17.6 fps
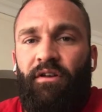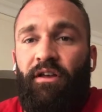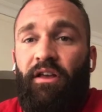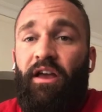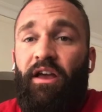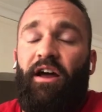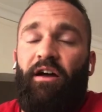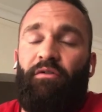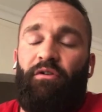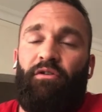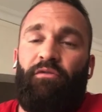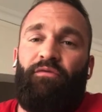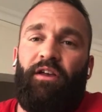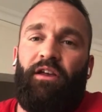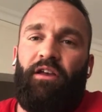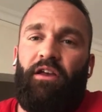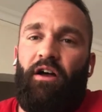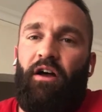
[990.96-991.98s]
Yeah, I want to
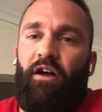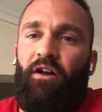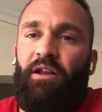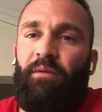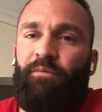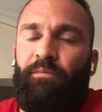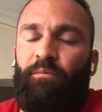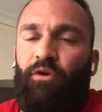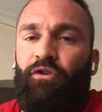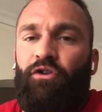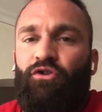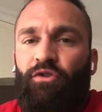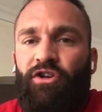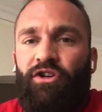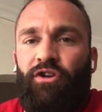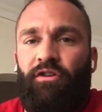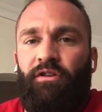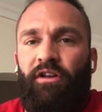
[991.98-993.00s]
thank uh, Olive Sport
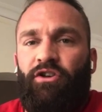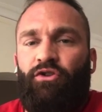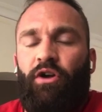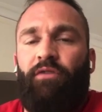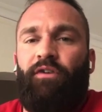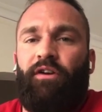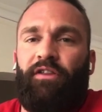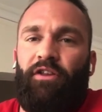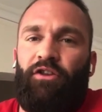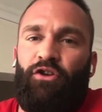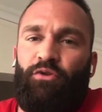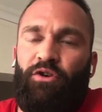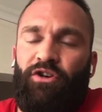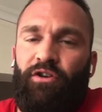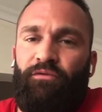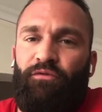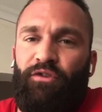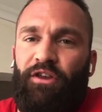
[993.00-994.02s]
Nutrition and Trifecta
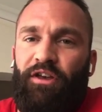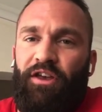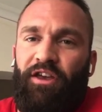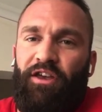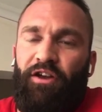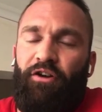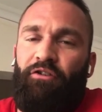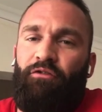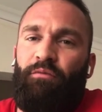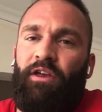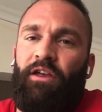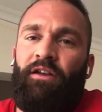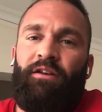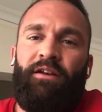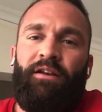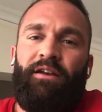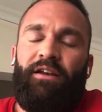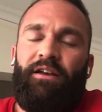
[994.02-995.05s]
Nutrition for taking care of me
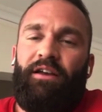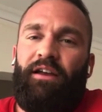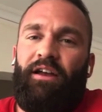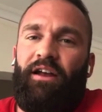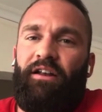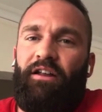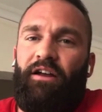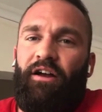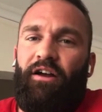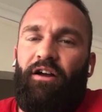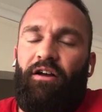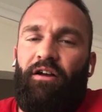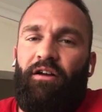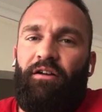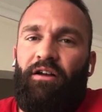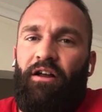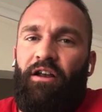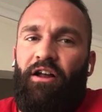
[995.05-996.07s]
and
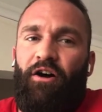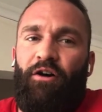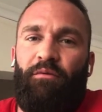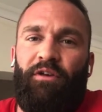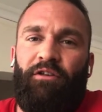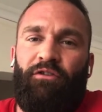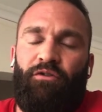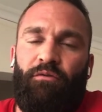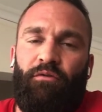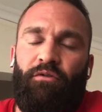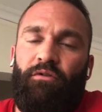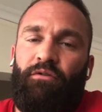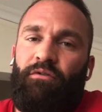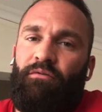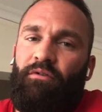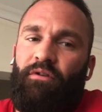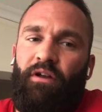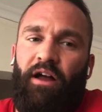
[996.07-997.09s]
uh, allowing to
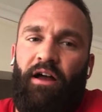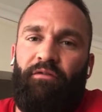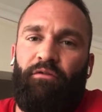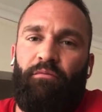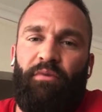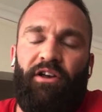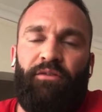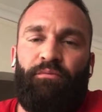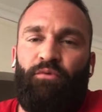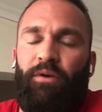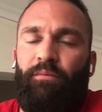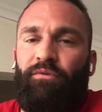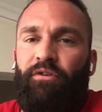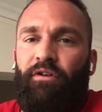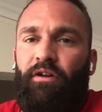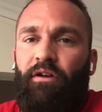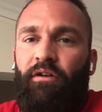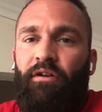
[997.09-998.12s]
have the best preps
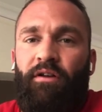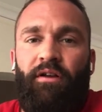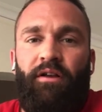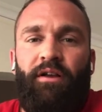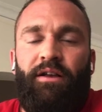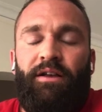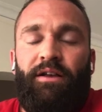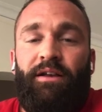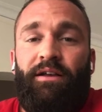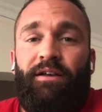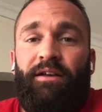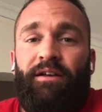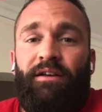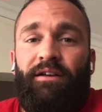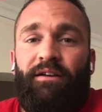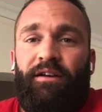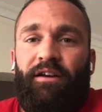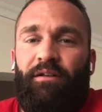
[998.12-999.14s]
uh,
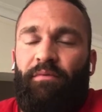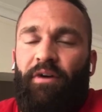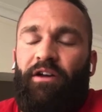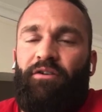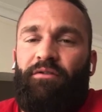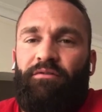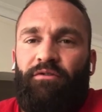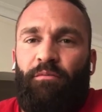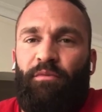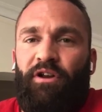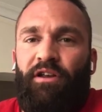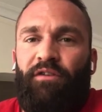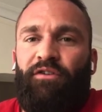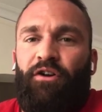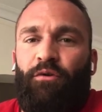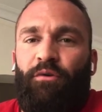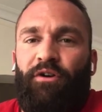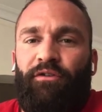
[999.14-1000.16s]
in my
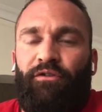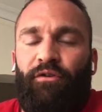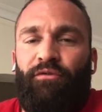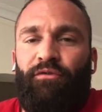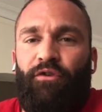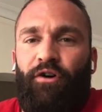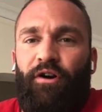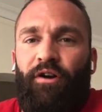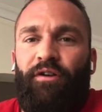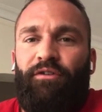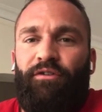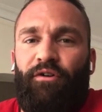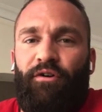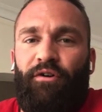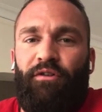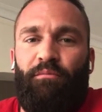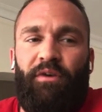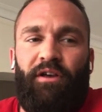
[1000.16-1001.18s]
competitive career so far.
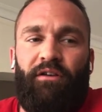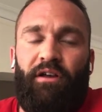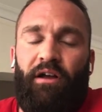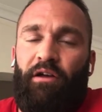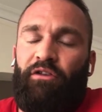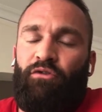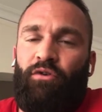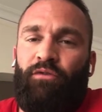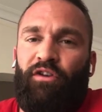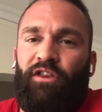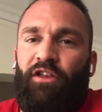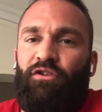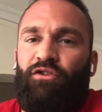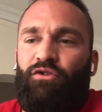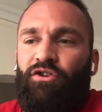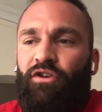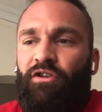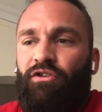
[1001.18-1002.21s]
So it make, uh, Trifecta
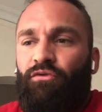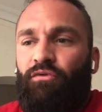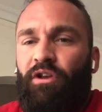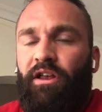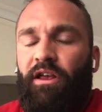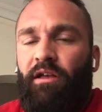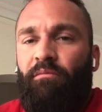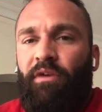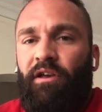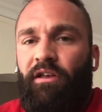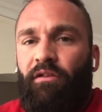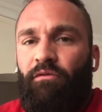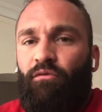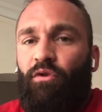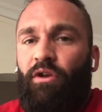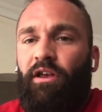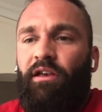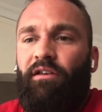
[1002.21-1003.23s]
Nutrition is really making
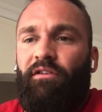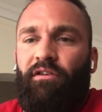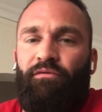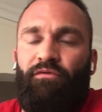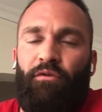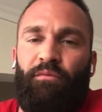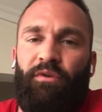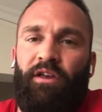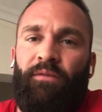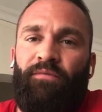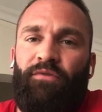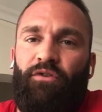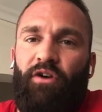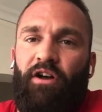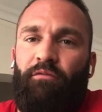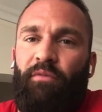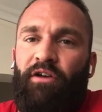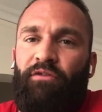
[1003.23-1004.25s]
it really easy for me
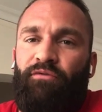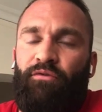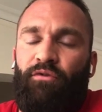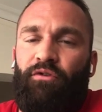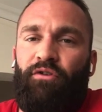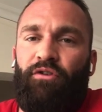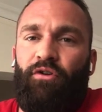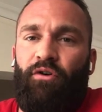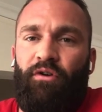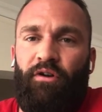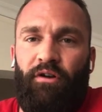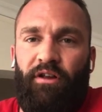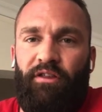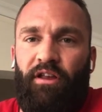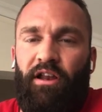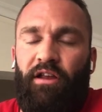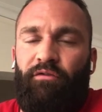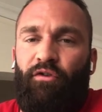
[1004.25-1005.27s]
to have my food, you know,
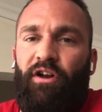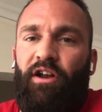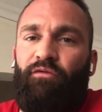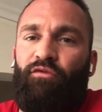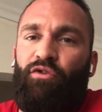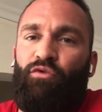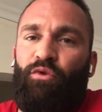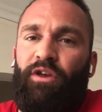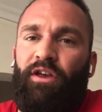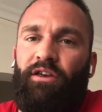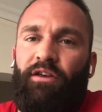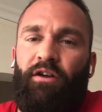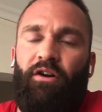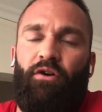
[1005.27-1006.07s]
delivered every week,